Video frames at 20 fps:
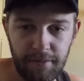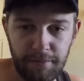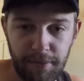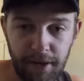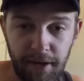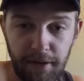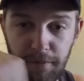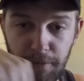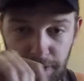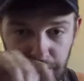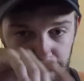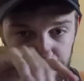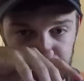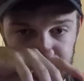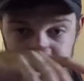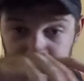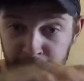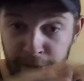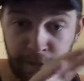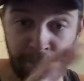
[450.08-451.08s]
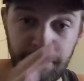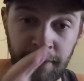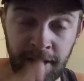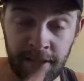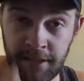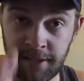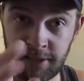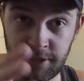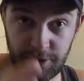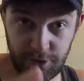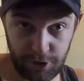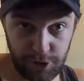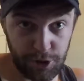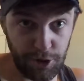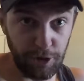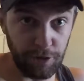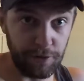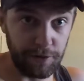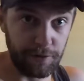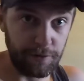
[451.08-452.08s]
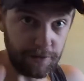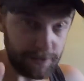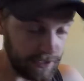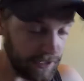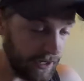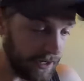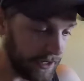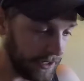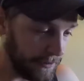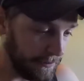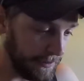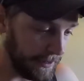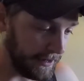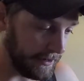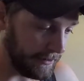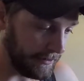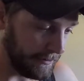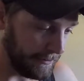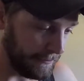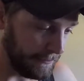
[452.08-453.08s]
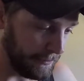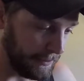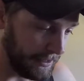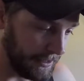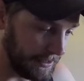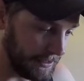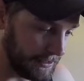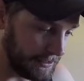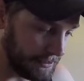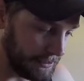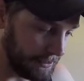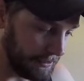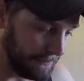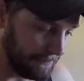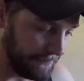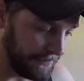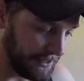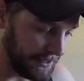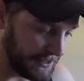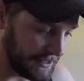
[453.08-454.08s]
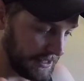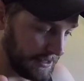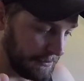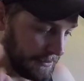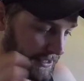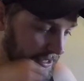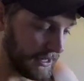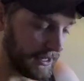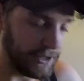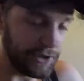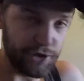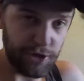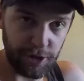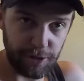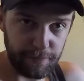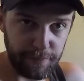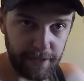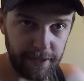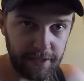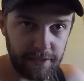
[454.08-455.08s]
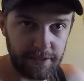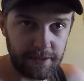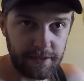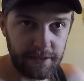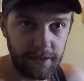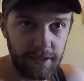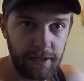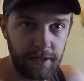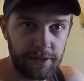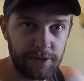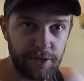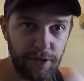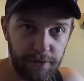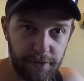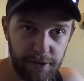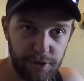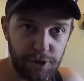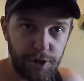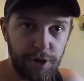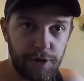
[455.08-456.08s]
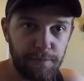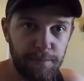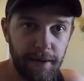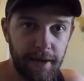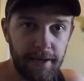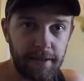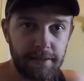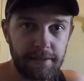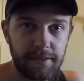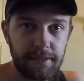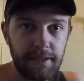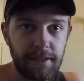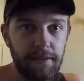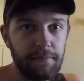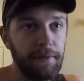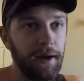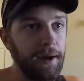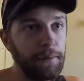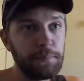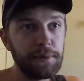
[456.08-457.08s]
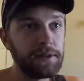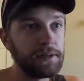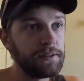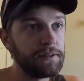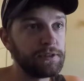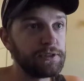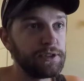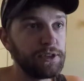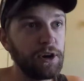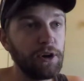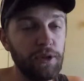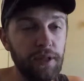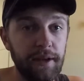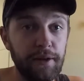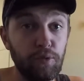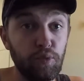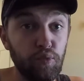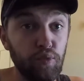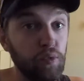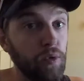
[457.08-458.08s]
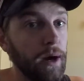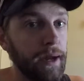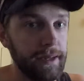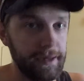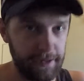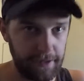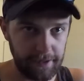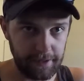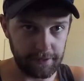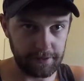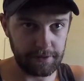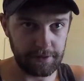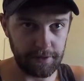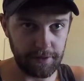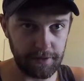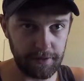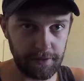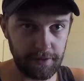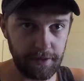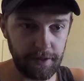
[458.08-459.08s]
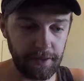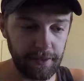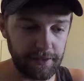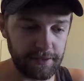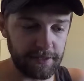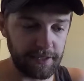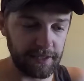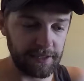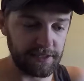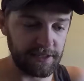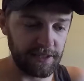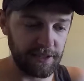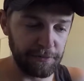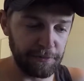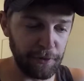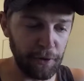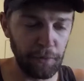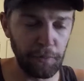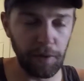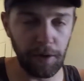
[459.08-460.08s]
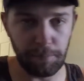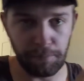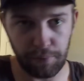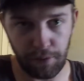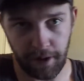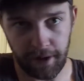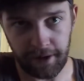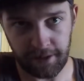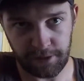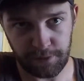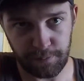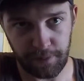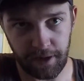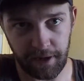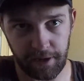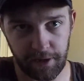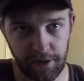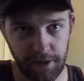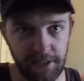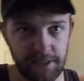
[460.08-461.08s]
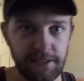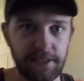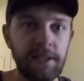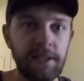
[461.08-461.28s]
But what I was going to mainly show you and talk about is going to be kind of jerk baits. So jerk baits, in my opinion, there's no like right answer in the sense of, oh, what brand's better.